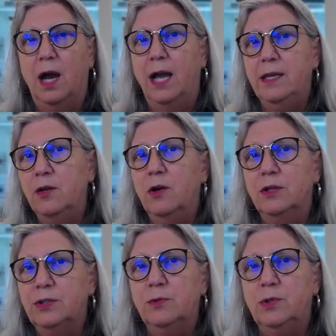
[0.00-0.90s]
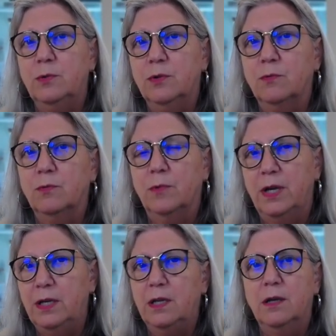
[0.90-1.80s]
I can also do it
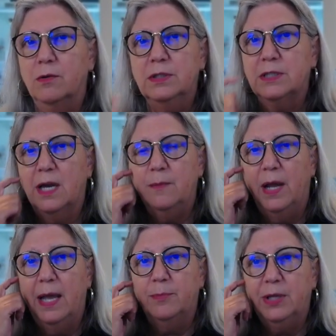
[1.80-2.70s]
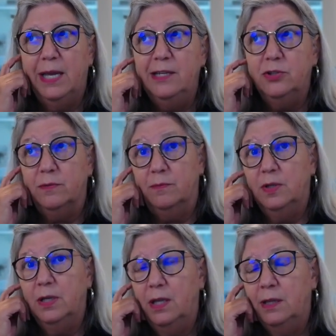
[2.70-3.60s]
right here inside my application.
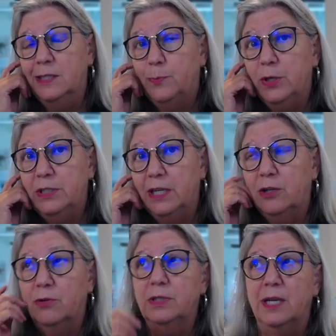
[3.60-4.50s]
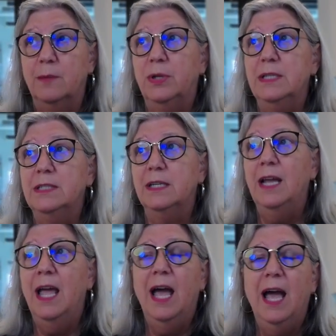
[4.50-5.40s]
In this particular example, I
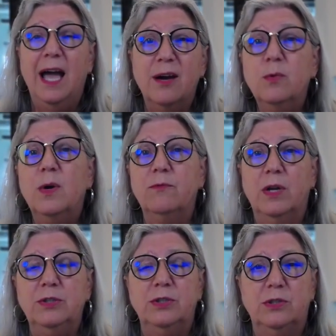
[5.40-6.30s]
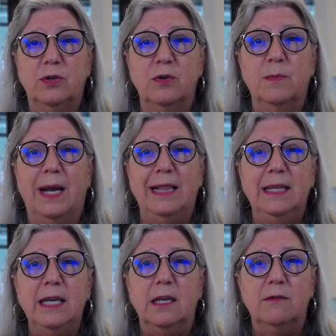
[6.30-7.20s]
said, how do I register my
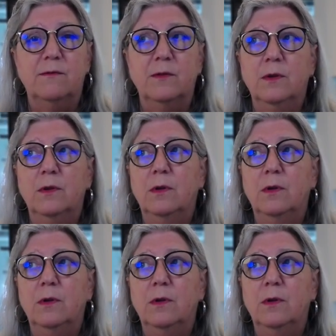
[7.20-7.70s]
leave?